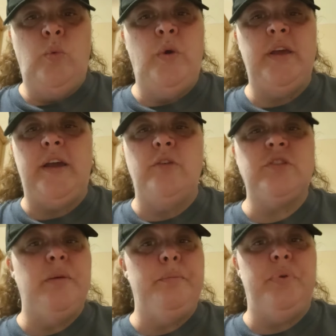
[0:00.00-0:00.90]
when it goes
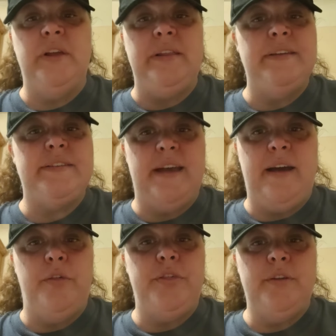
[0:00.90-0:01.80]
completely
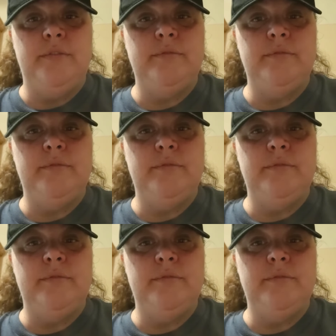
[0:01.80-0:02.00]
south